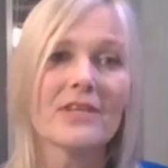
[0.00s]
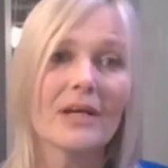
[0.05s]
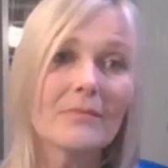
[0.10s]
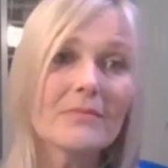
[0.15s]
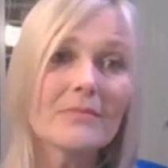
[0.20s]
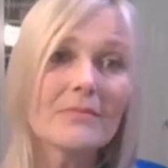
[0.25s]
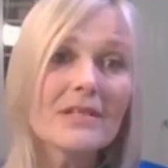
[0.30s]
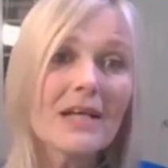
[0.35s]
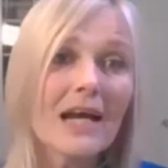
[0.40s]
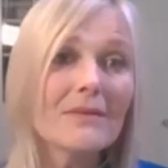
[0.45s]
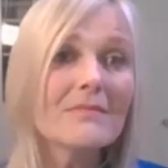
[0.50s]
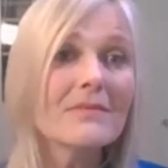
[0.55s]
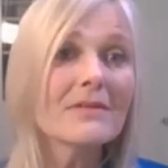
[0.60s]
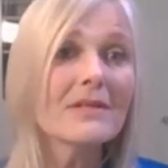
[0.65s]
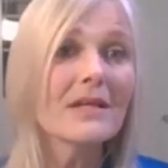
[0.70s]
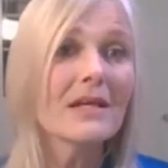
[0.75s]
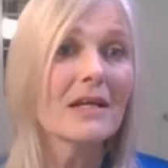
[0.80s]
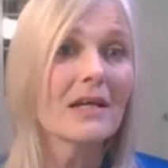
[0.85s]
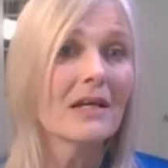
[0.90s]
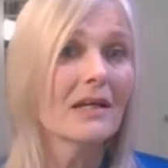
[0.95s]
Sometimes,
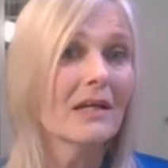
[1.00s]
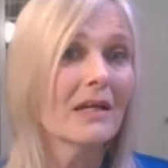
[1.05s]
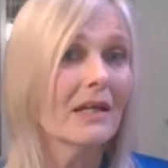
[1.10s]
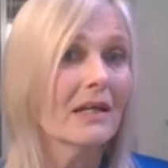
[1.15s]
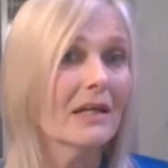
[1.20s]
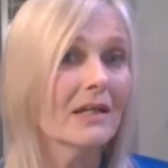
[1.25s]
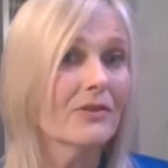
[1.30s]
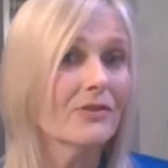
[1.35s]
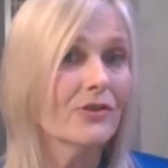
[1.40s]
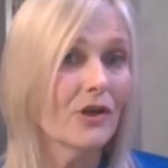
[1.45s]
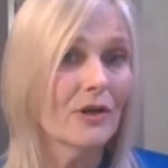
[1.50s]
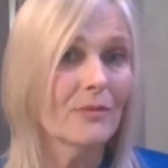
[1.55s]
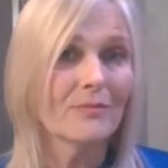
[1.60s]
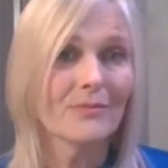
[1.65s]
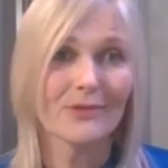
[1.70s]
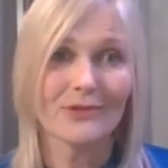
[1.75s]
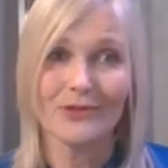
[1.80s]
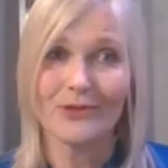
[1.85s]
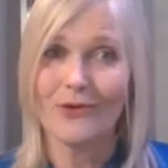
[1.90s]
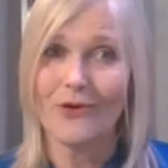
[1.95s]
in
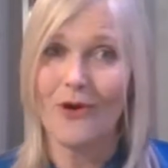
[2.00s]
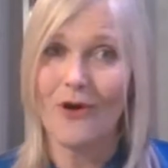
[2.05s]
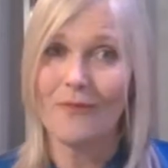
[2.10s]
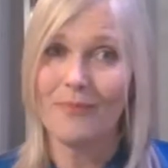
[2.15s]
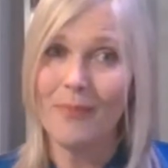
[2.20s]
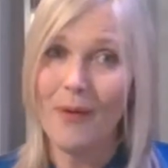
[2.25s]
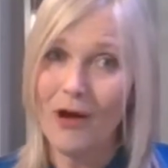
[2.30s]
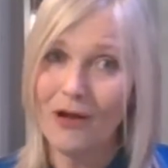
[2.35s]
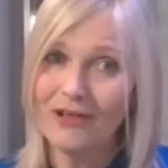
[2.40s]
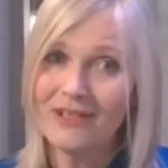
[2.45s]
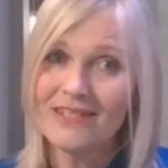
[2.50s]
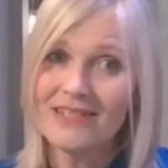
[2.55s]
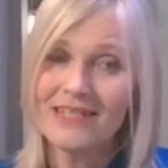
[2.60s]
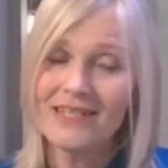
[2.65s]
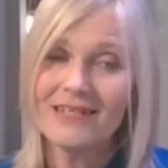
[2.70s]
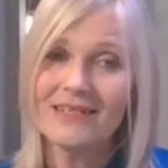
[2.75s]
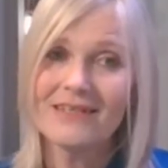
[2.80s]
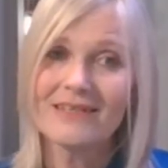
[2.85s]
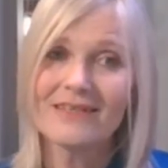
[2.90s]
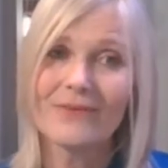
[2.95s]
terms of
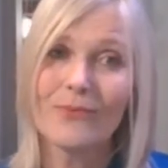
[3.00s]
policies,